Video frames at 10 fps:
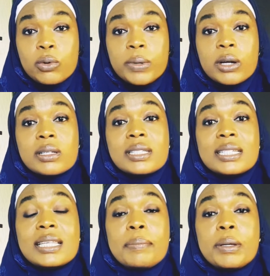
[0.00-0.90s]
because
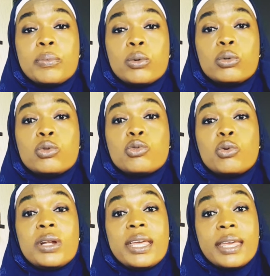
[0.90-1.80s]
these are people who
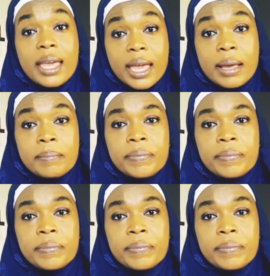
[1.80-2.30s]
truly care